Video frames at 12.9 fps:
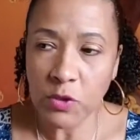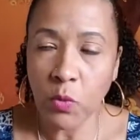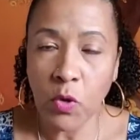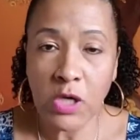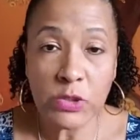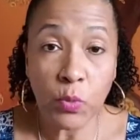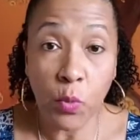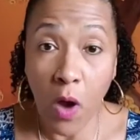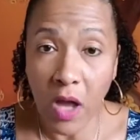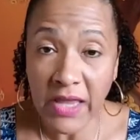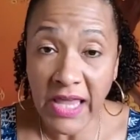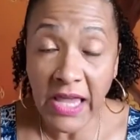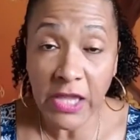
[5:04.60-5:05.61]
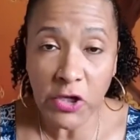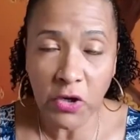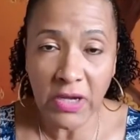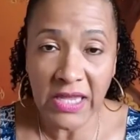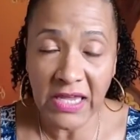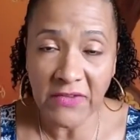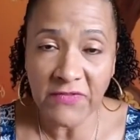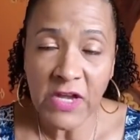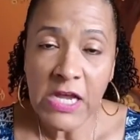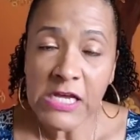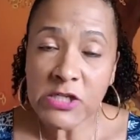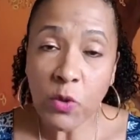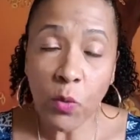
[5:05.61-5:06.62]
towards walking in your
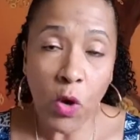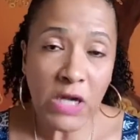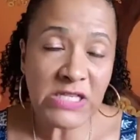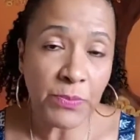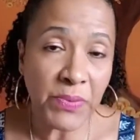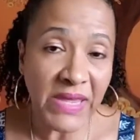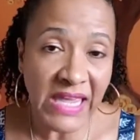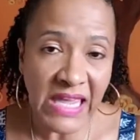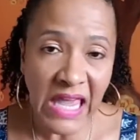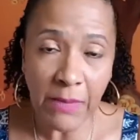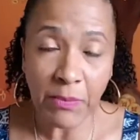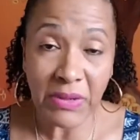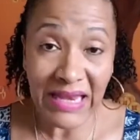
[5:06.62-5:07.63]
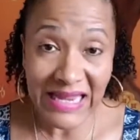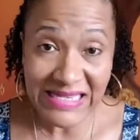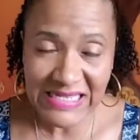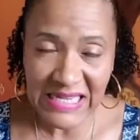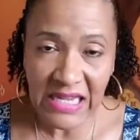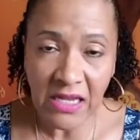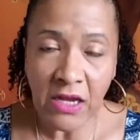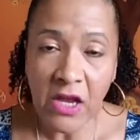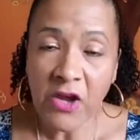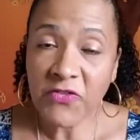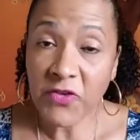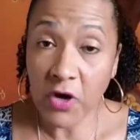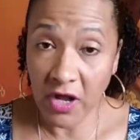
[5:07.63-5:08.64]
gift, towards being a blessing
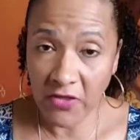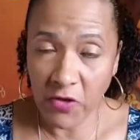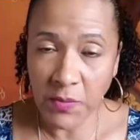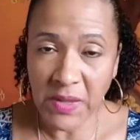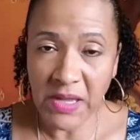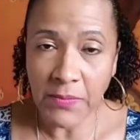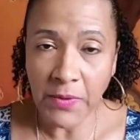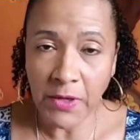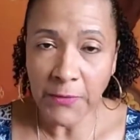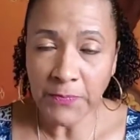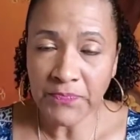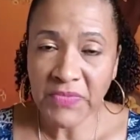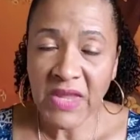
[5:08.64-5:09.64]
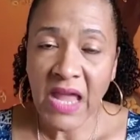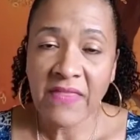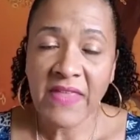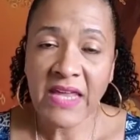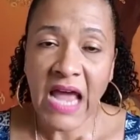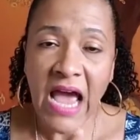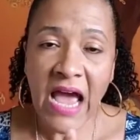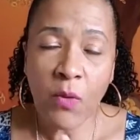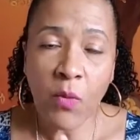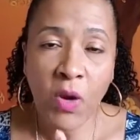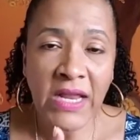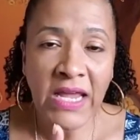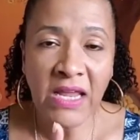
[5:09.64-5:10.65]
for other people, then I
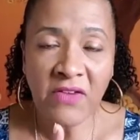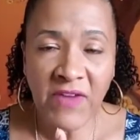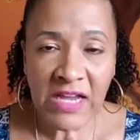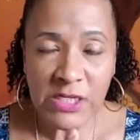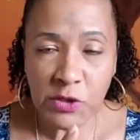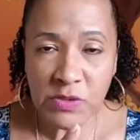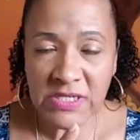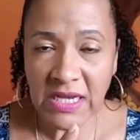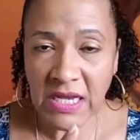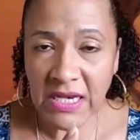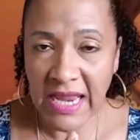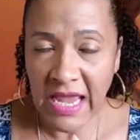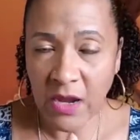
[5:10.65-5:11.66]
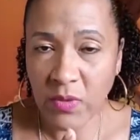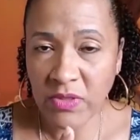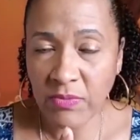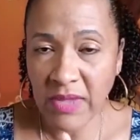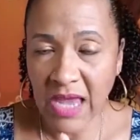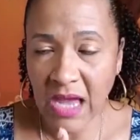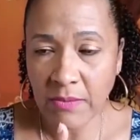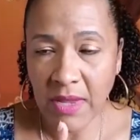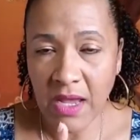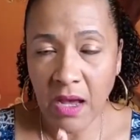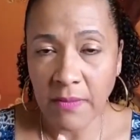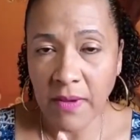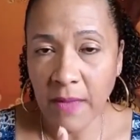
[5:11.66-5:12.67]
want to invite you to connect with me at
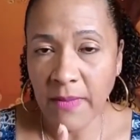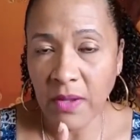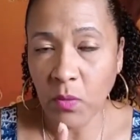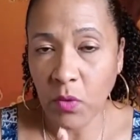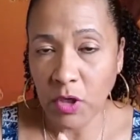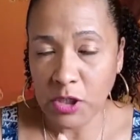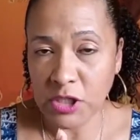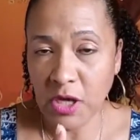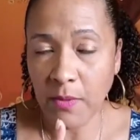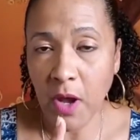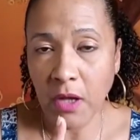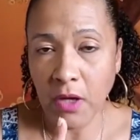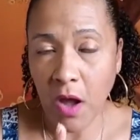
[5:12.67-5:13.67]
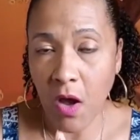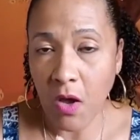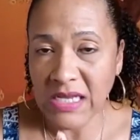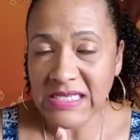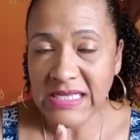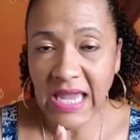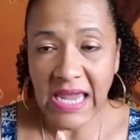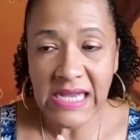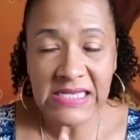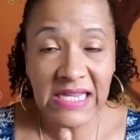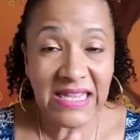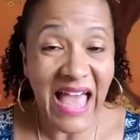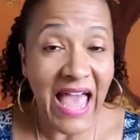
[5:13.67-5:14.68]
my upcoming workshop on August the
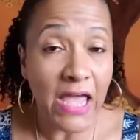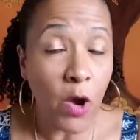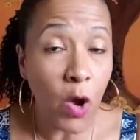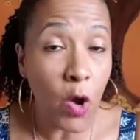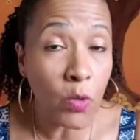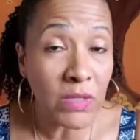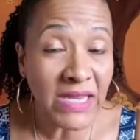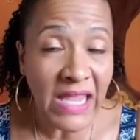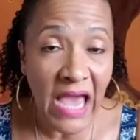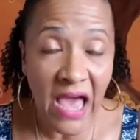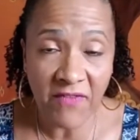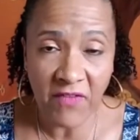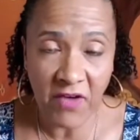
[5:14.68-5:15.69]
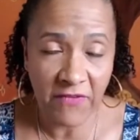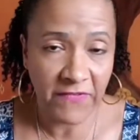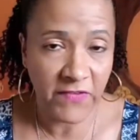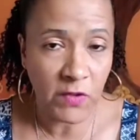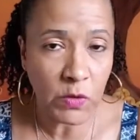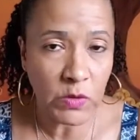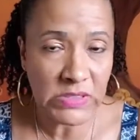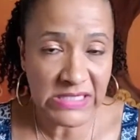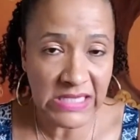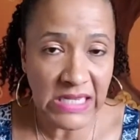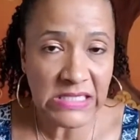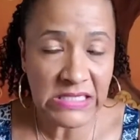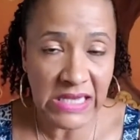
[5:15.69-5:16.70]
18th. I only have a few
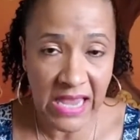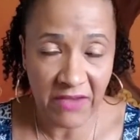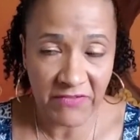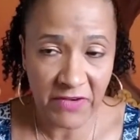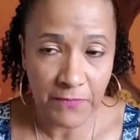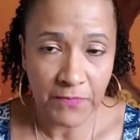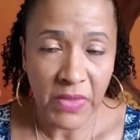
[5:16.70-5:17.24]
seats left.